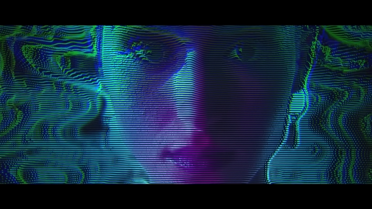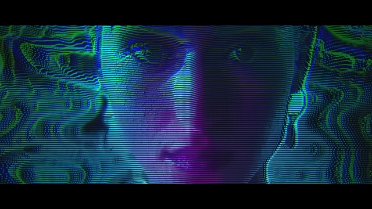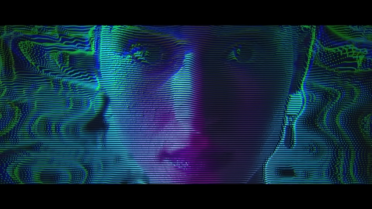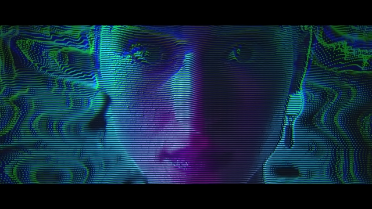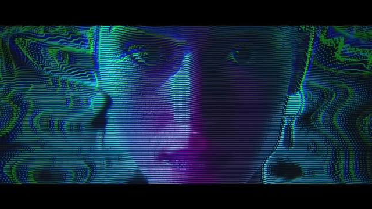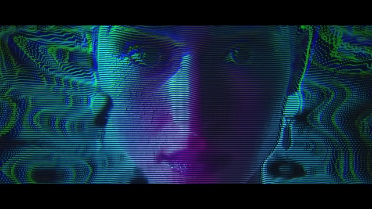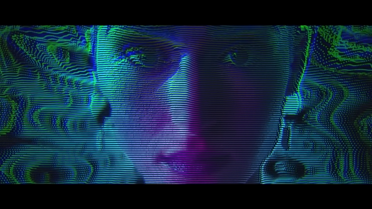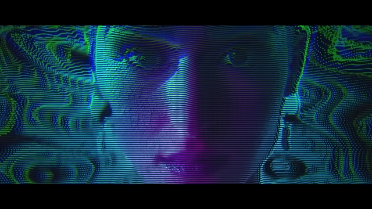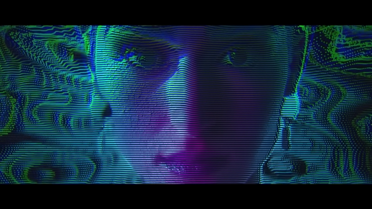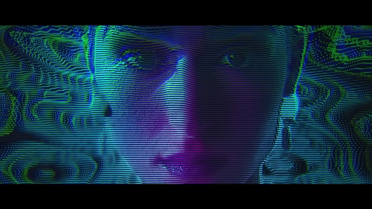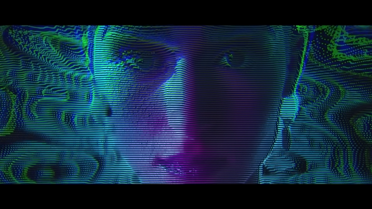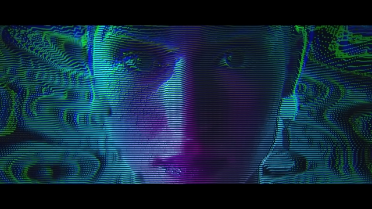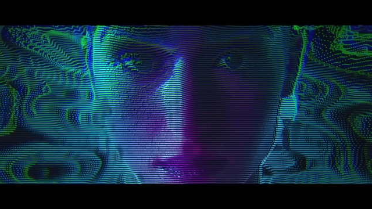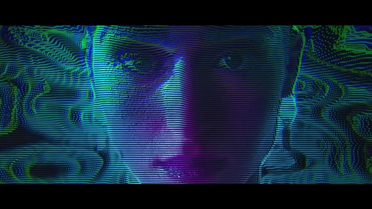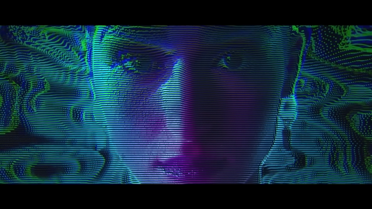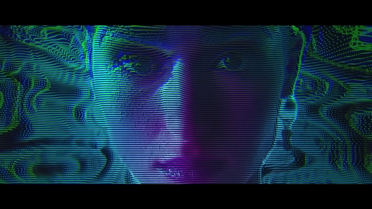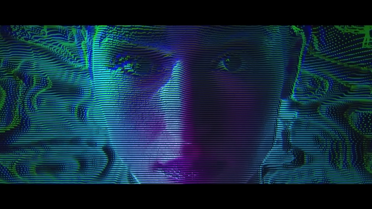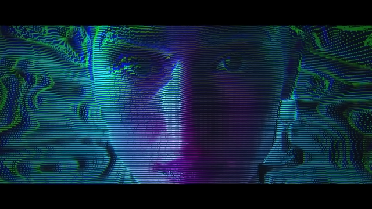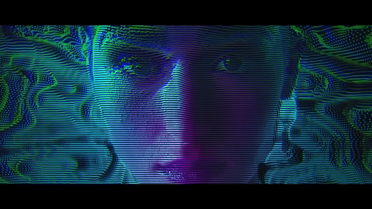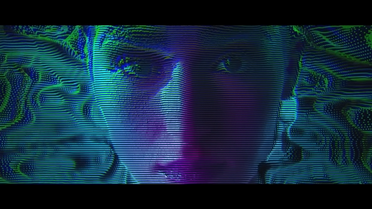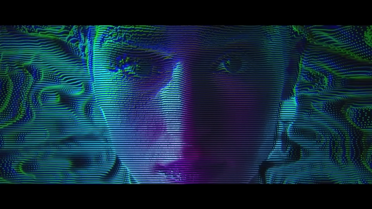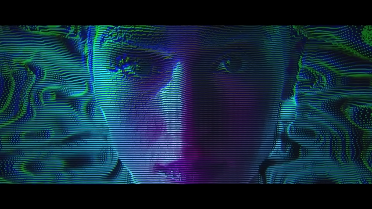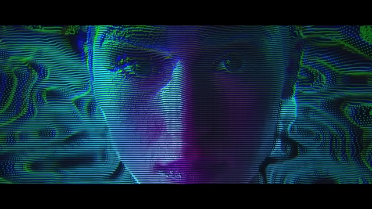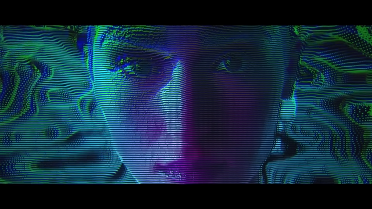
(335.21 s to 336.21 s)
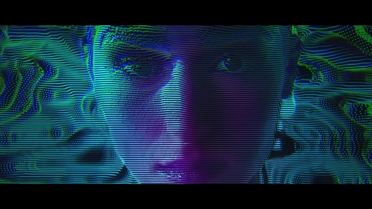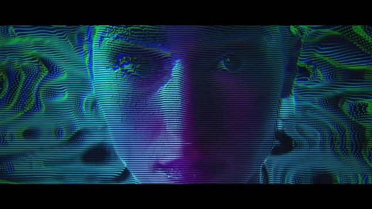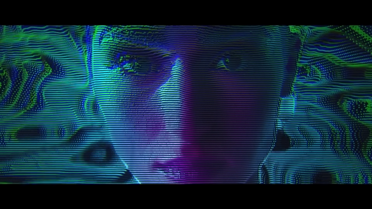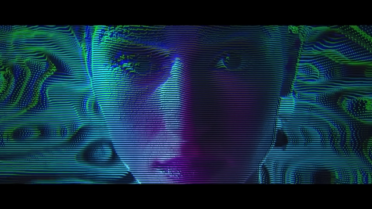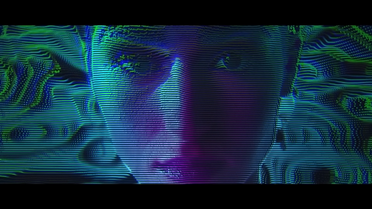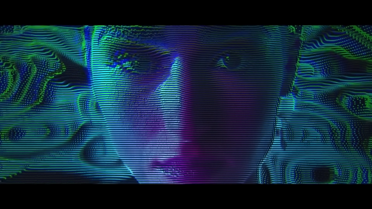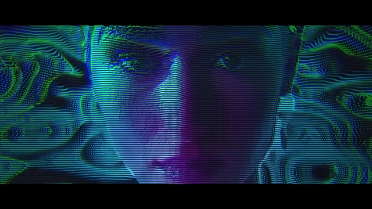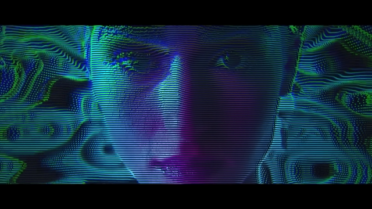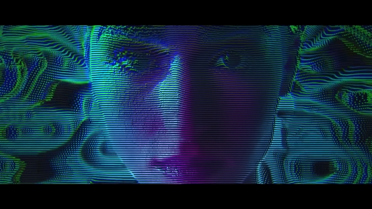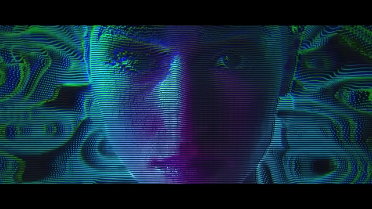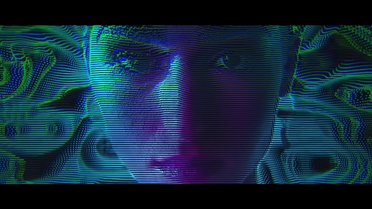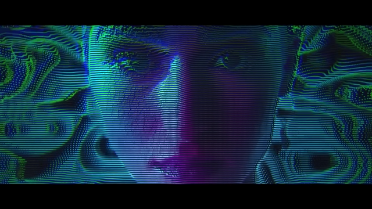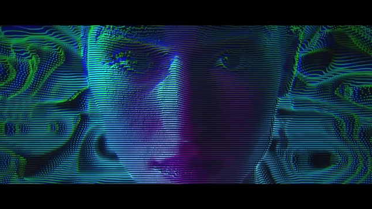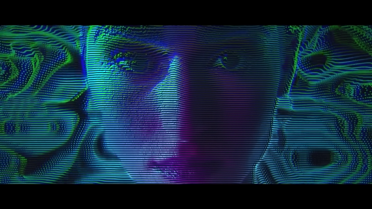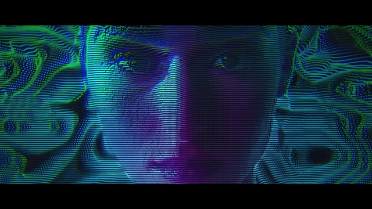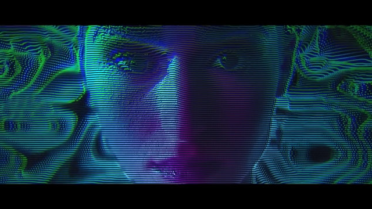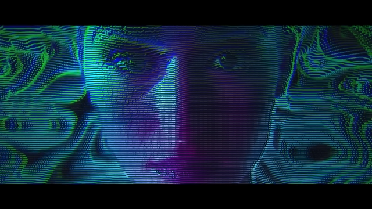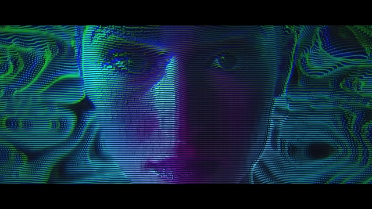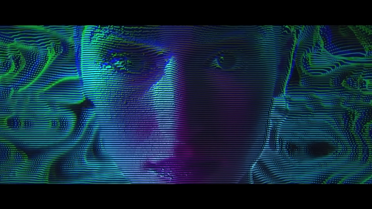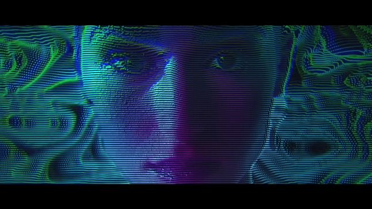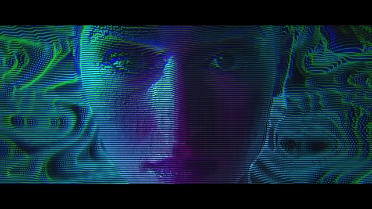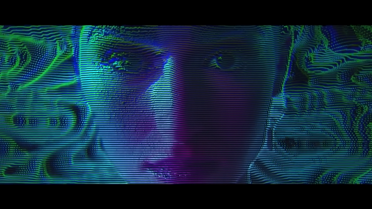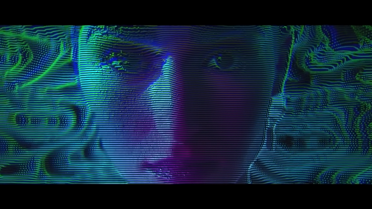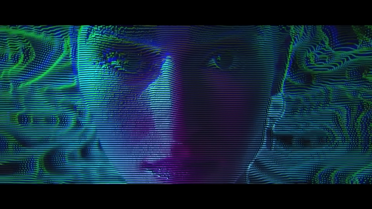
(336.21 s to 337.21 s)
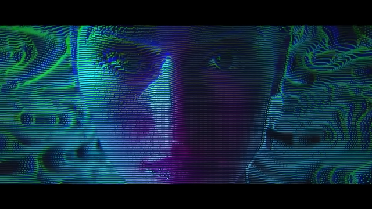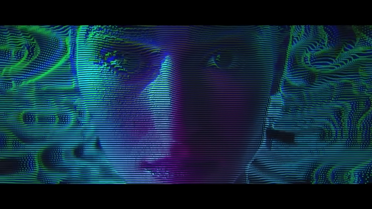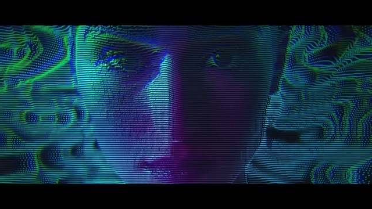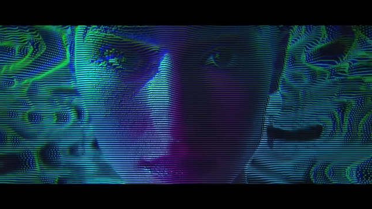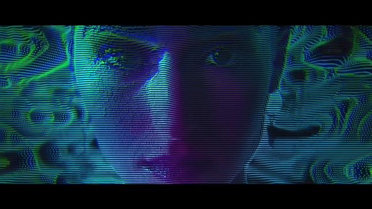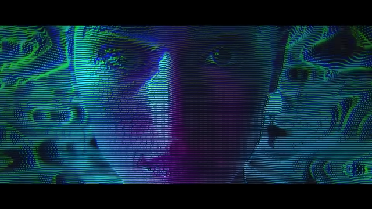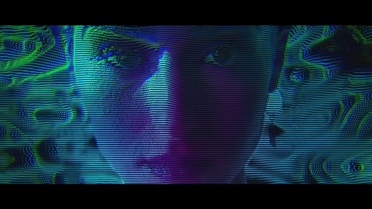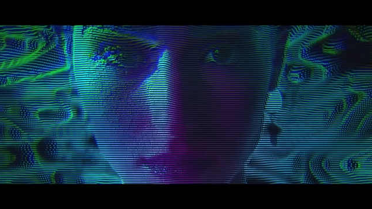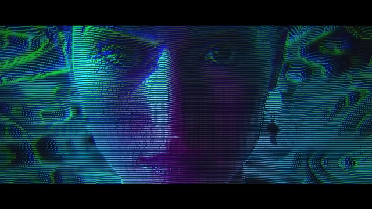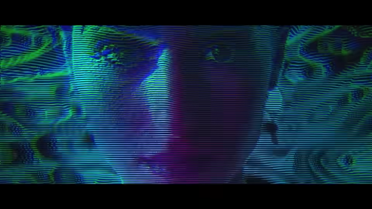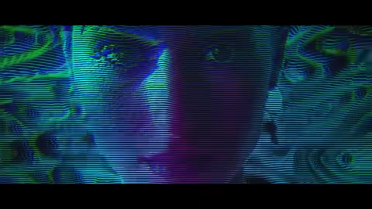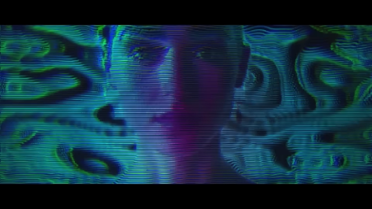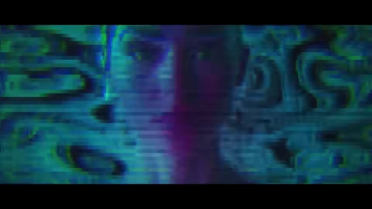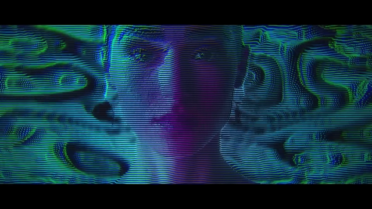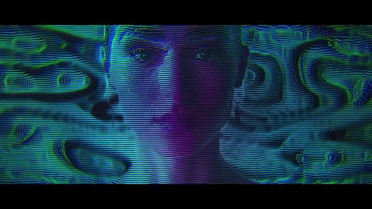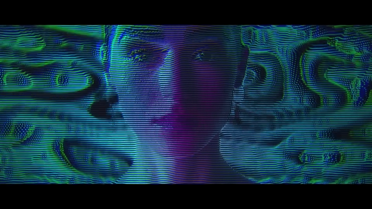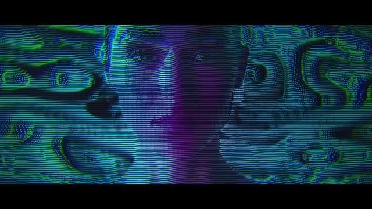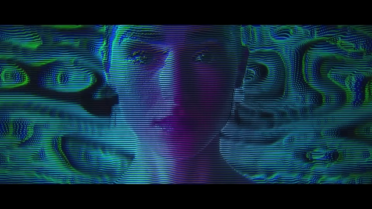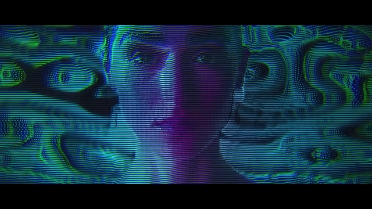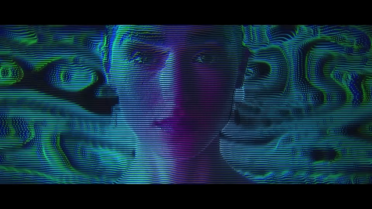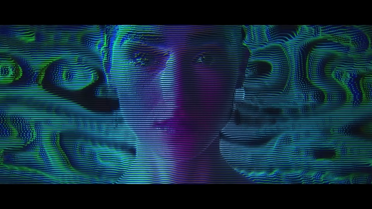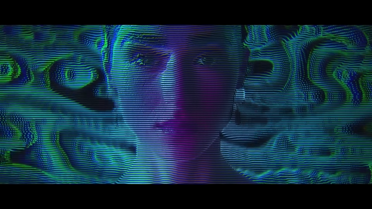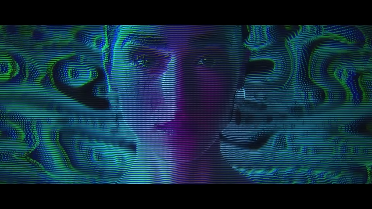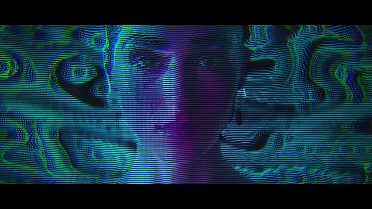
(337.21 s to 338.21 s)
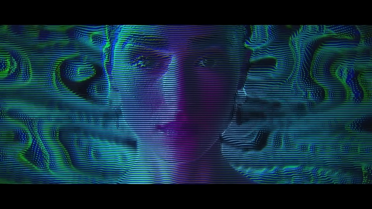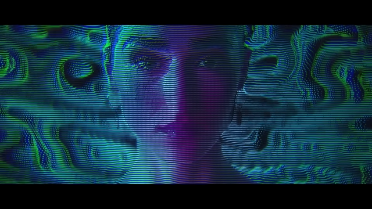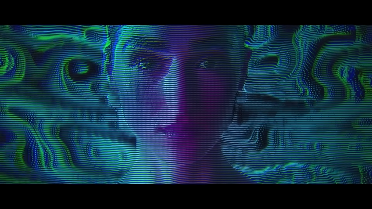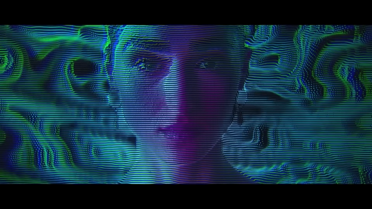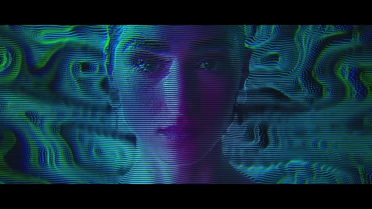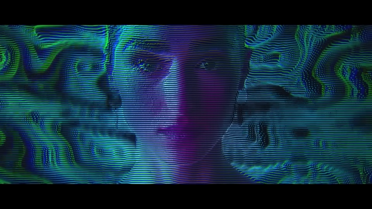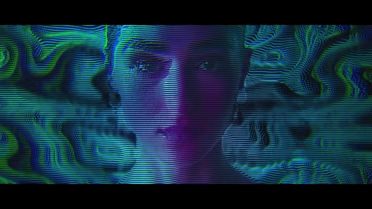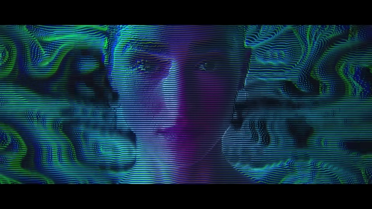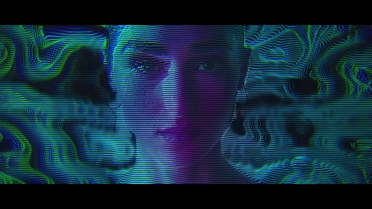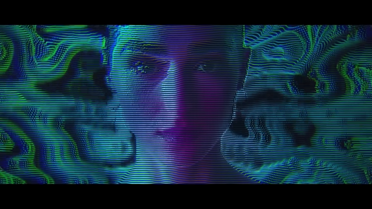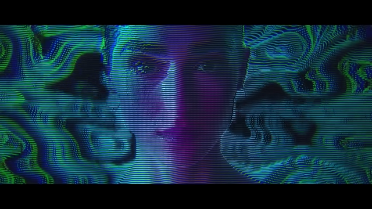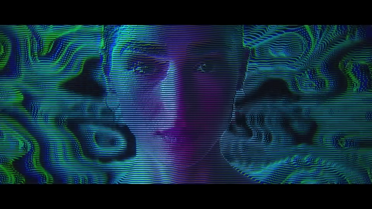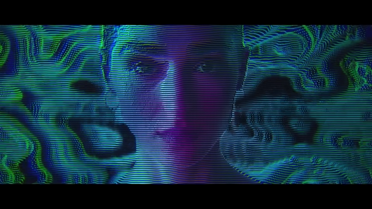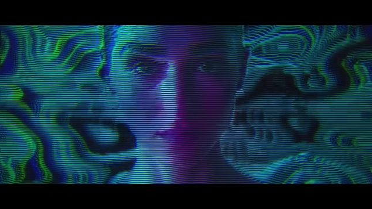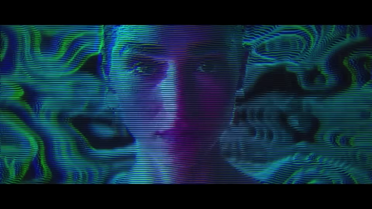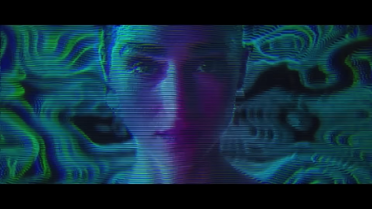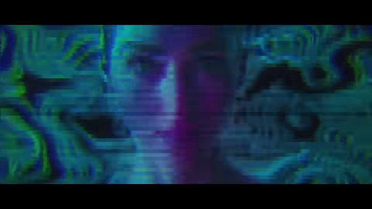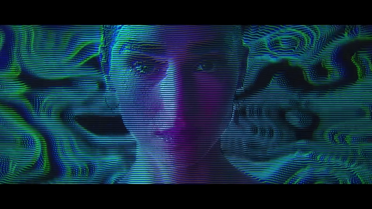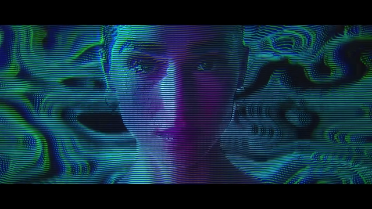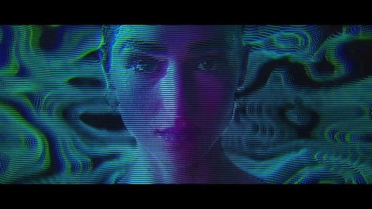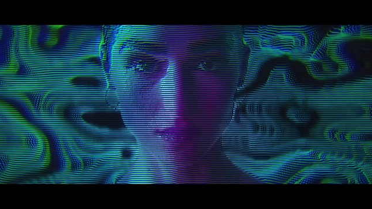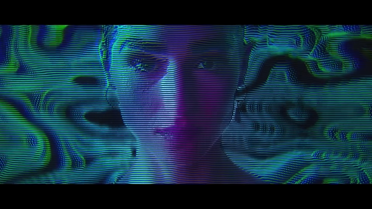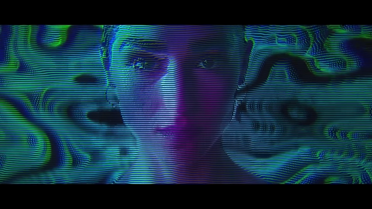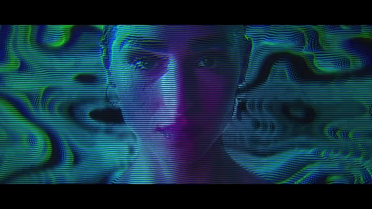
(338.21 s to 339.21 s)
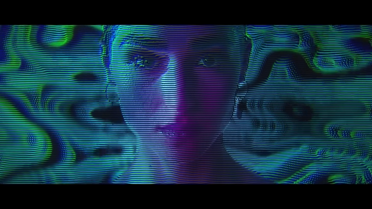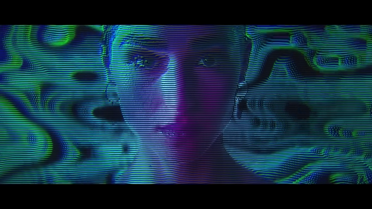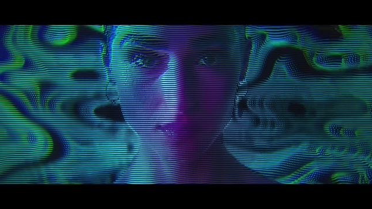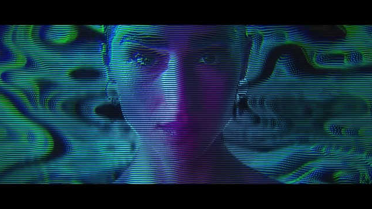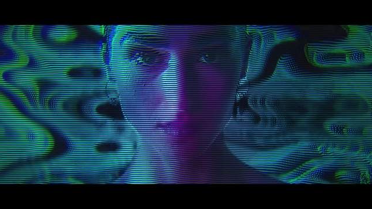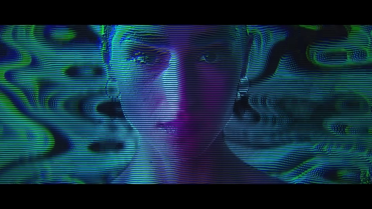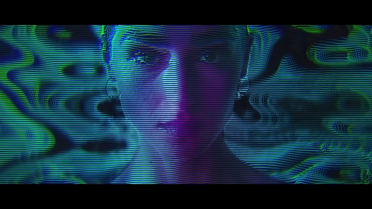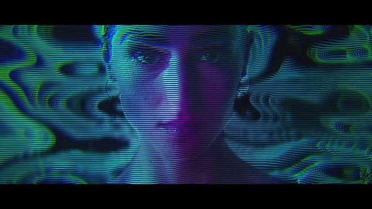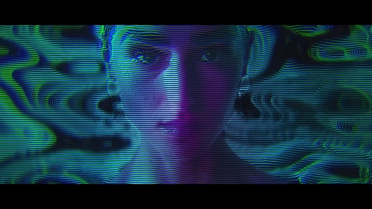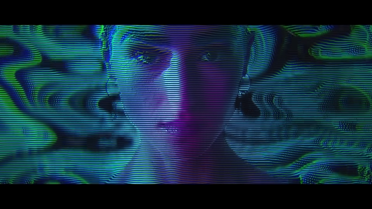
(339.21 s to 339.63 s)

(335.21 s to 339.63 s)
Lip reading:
(no speaker visible)